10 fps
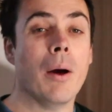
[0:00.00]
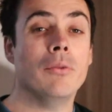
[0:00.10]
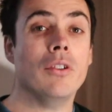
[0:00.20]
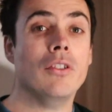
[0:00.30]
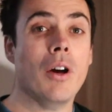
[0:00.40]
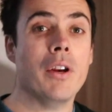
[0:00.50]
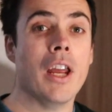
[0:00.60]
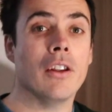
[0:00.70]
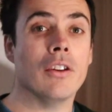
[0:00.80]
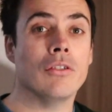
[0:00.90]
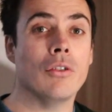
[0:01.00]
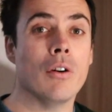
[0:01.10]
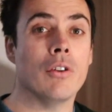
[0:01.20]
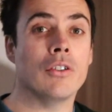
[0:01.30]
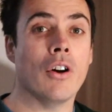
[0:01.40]
I'm just down here at the
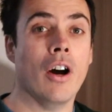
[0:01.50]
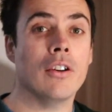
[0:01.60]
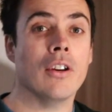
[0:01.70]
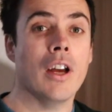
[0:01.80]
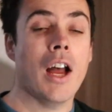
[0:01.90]
storage yard